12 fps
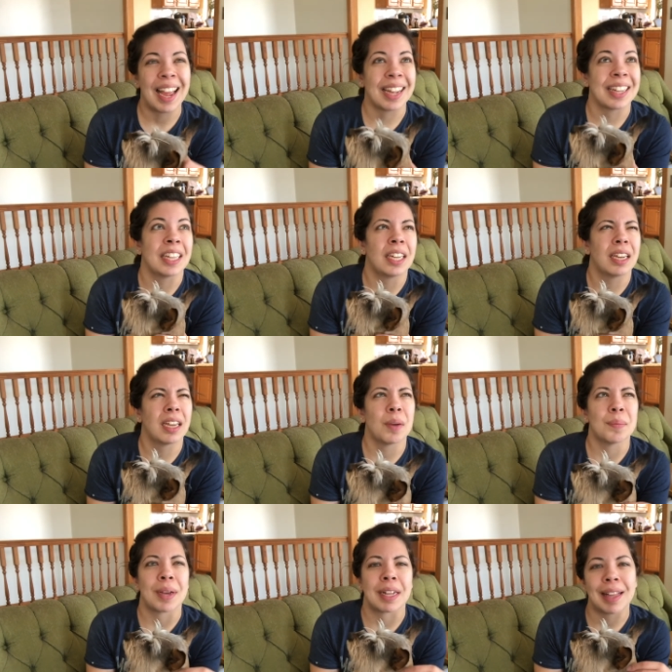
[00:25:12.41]
cleaning up
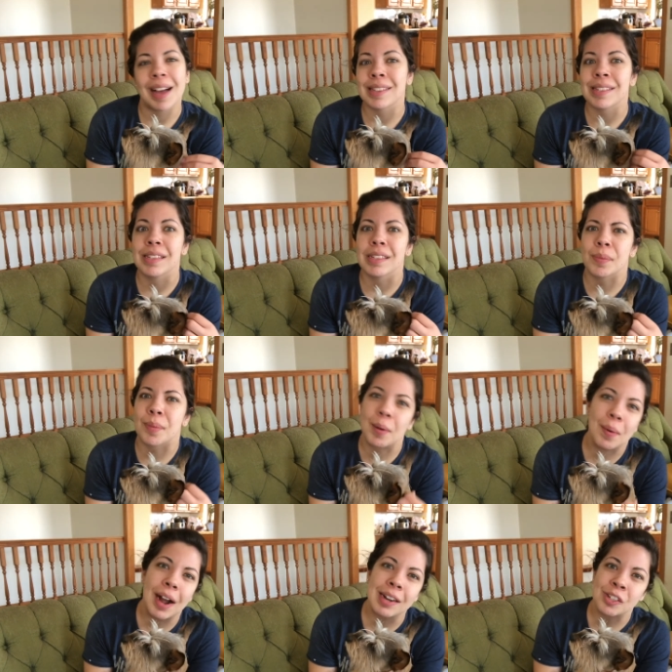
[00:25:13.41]
my glasses and my
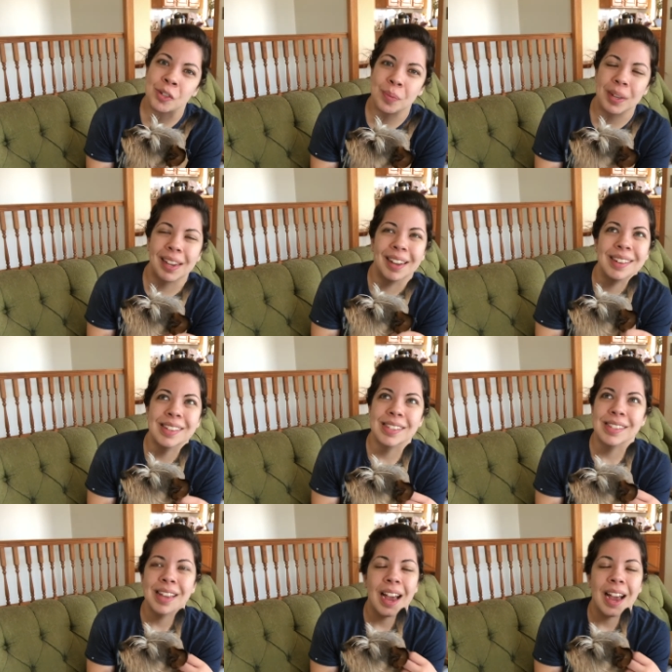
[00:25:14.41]
watch because